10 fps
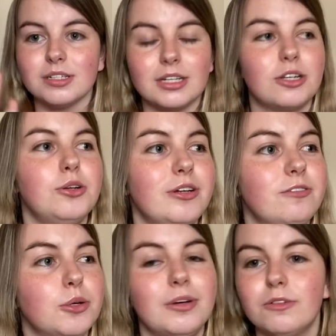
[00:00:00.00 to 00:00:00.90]
like you
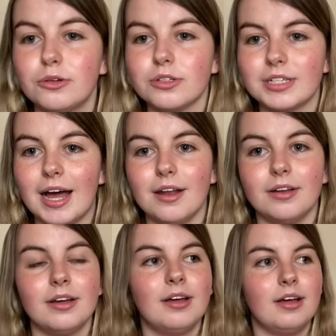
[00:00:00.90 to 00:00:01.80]
don't even understand.
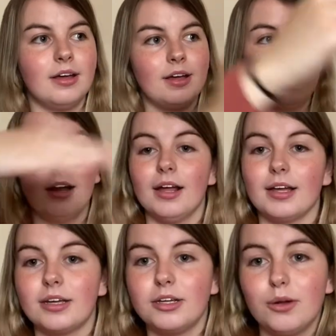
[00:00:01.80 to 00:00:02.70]

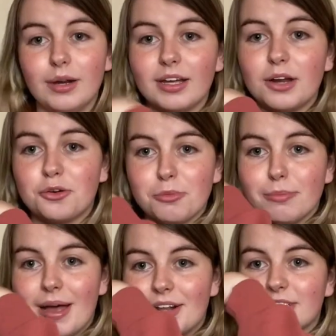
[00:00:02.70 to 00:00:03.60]
Like, you know, like a normal
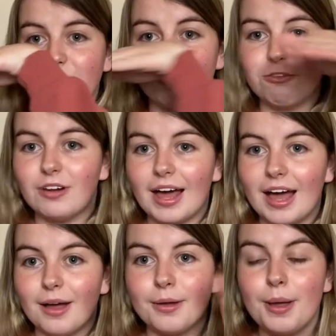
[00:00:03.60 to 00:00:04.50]
bed is like
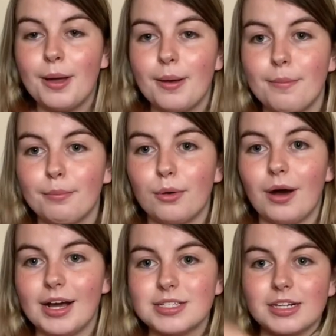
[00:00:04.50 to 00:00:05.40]
flat, but
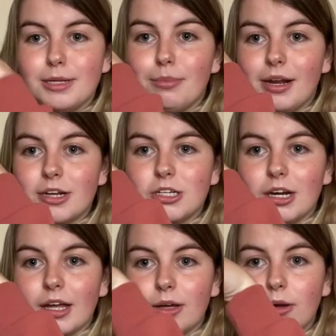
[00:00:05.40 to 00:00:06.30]
I sleep literally
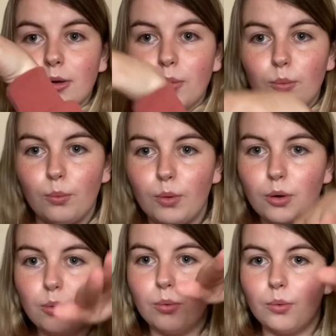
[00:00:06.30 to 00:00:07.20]
like
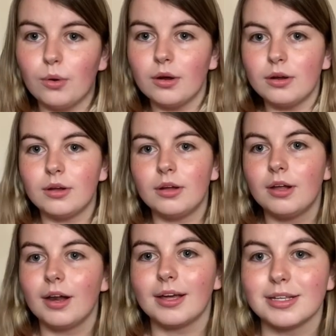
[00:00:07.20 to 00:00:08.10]
whoo.
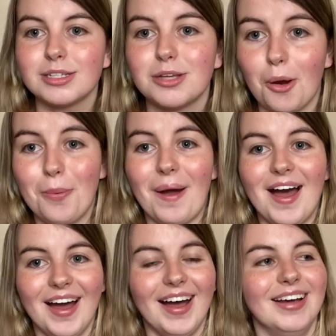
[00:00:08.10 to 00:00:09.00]
Like, it's so
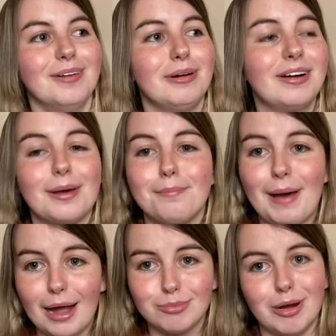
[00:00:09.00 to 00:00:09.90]
bad. I'm probably getting
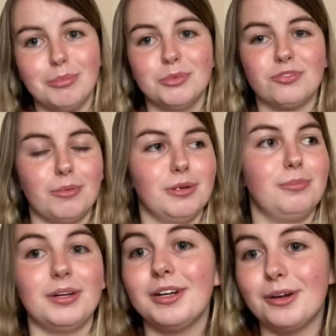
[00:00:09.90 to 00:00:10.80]
back problems from it,
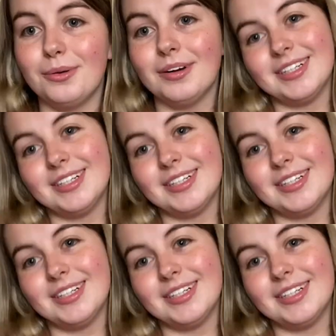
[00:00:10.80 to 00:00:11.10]
but you know,